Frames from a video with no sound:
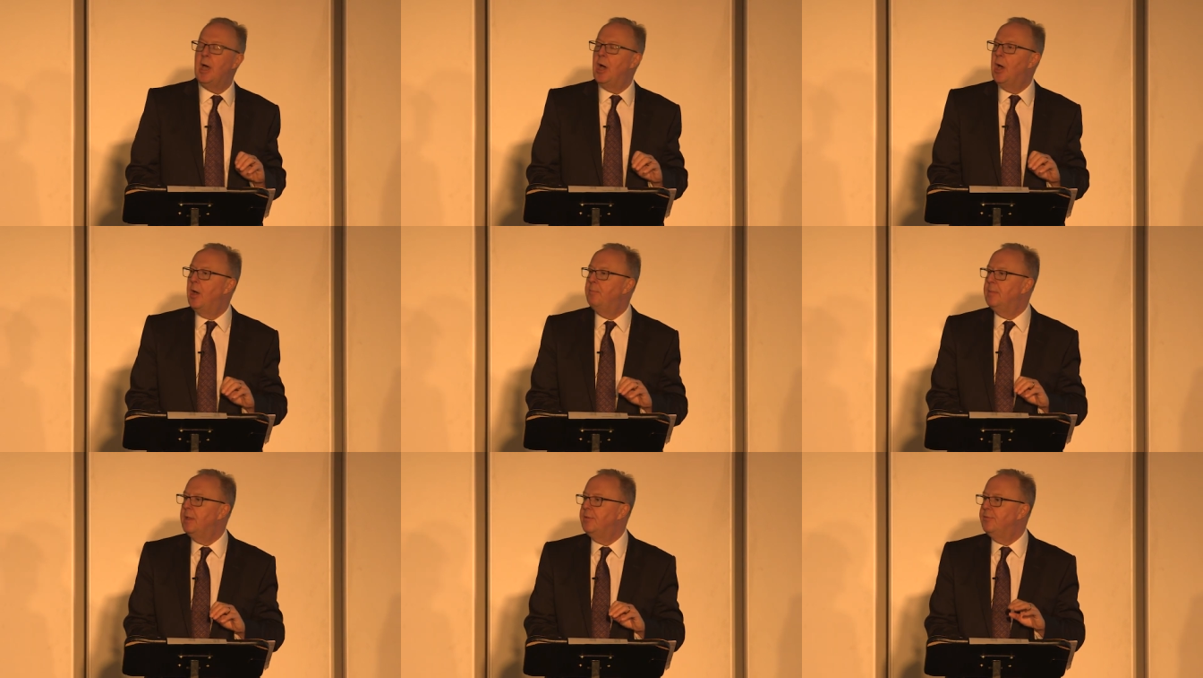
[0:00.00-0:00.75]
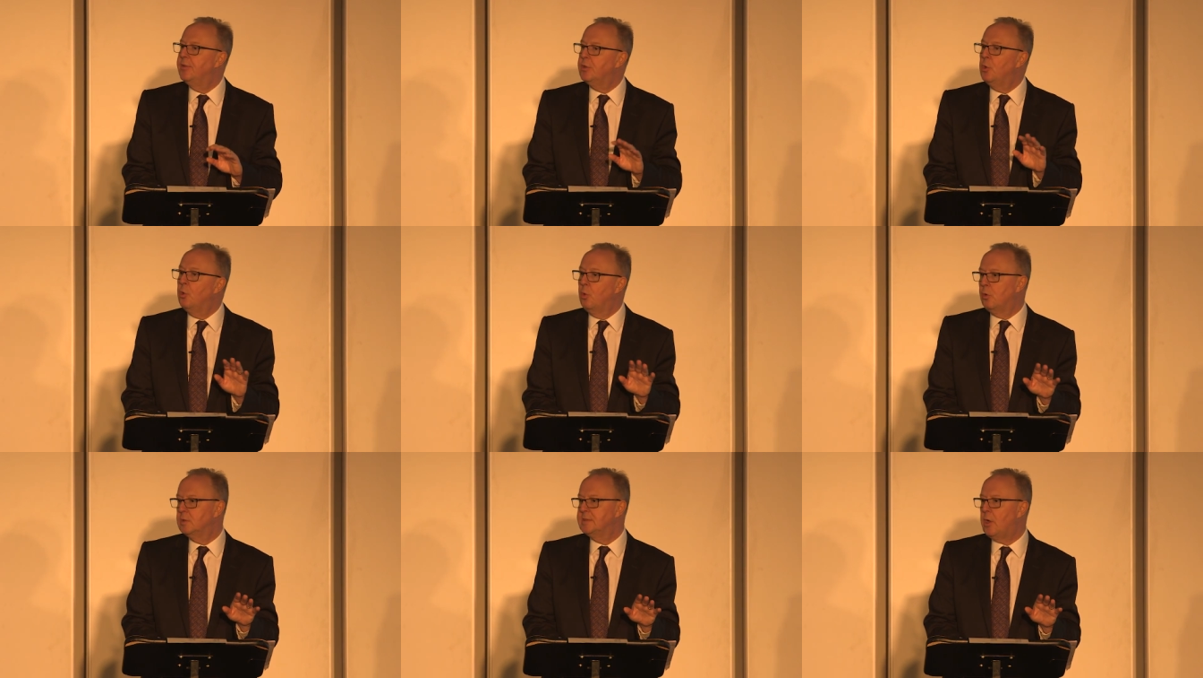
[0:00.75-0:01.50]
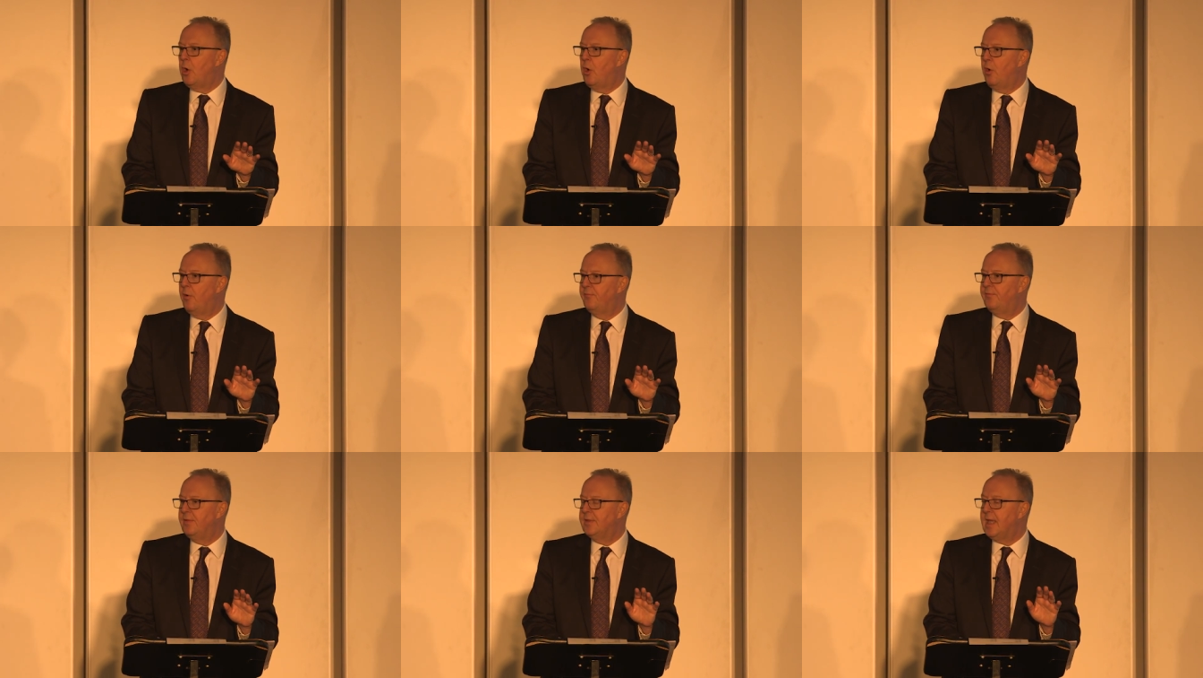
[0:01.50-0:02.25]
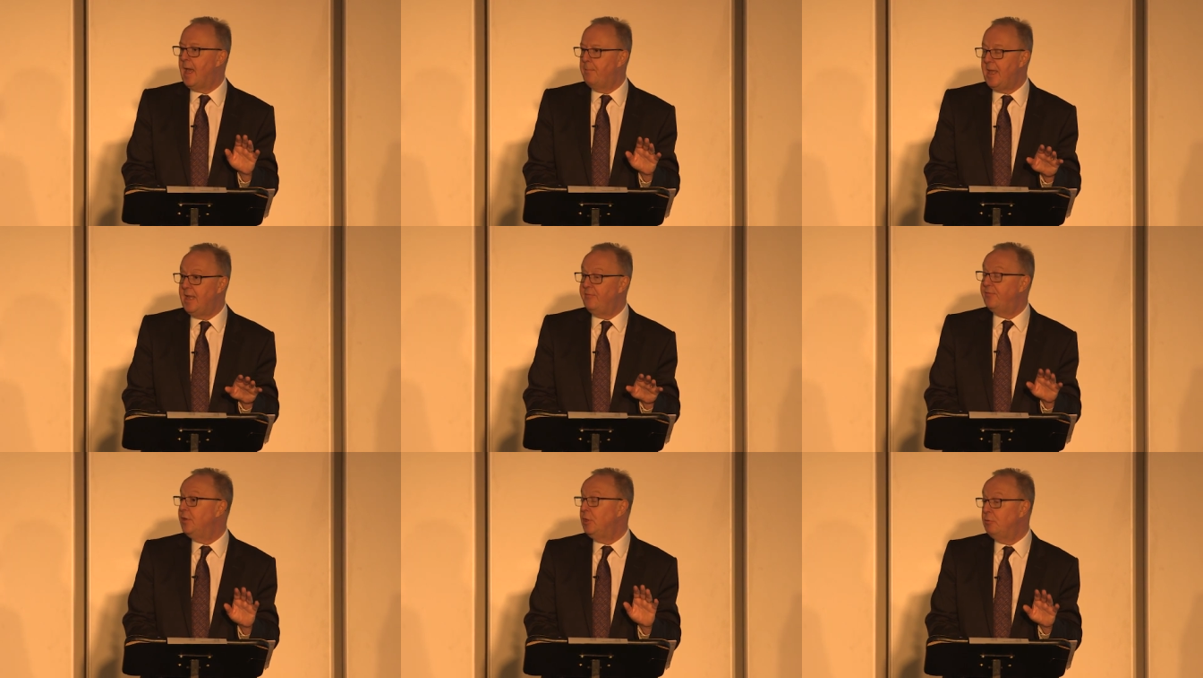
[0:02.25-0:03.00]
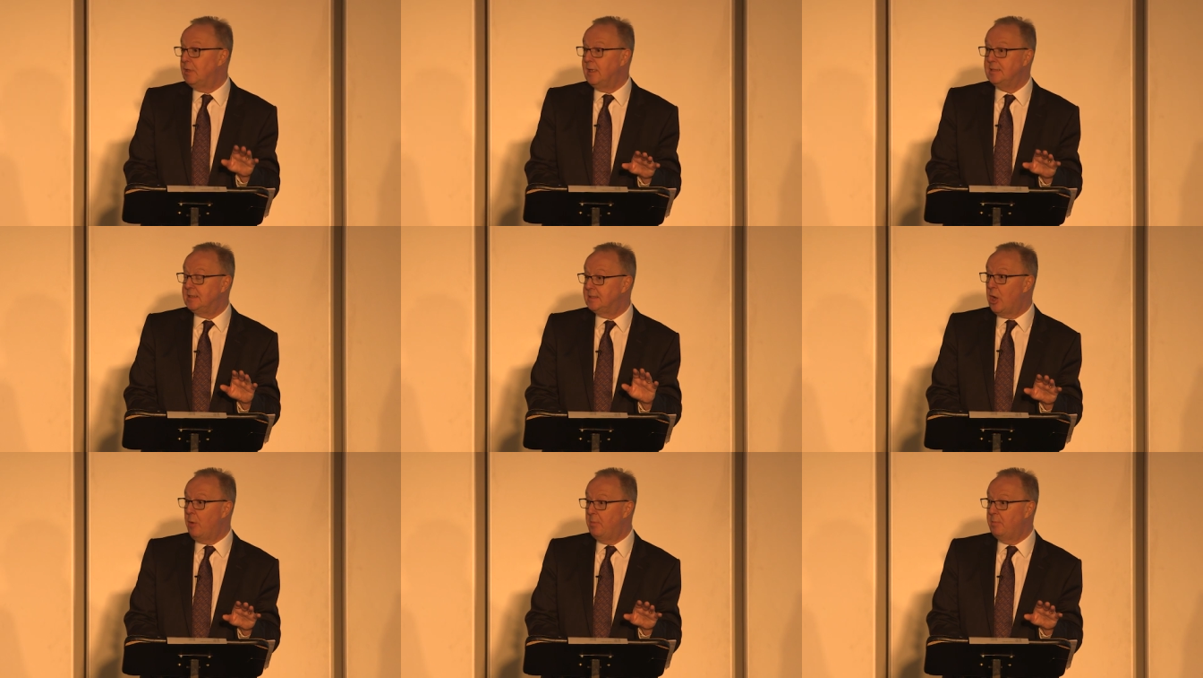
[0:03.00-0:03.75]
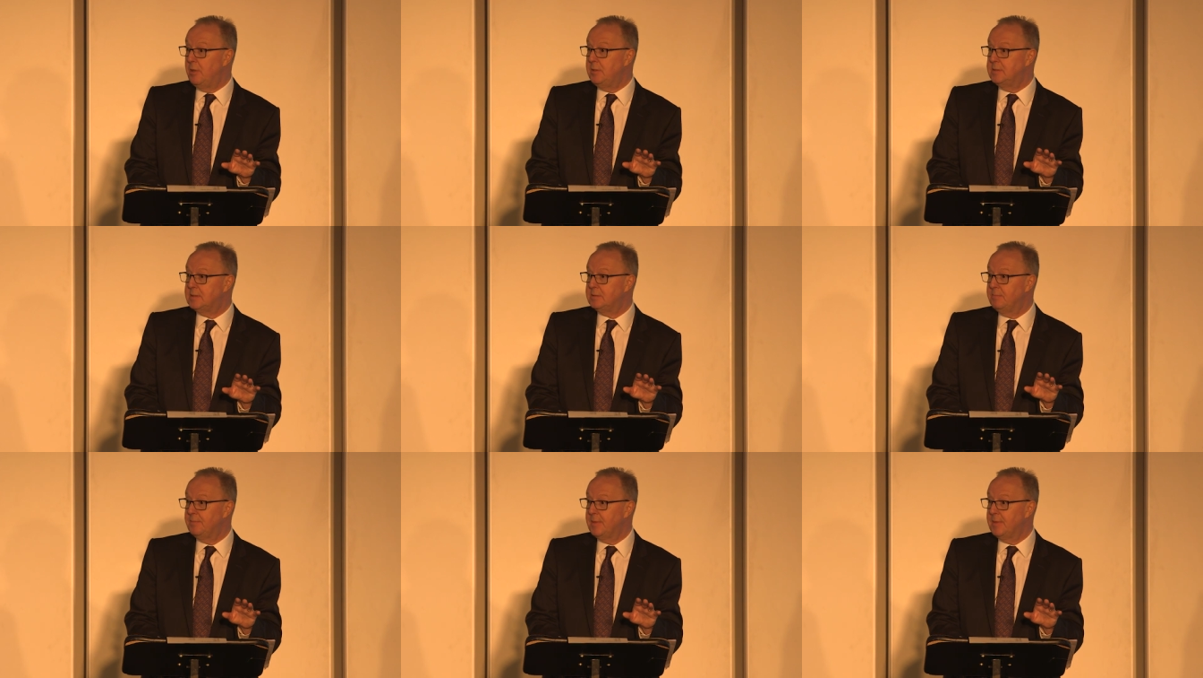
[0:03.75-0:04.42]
the cause of the campaign for nuclear disarmament.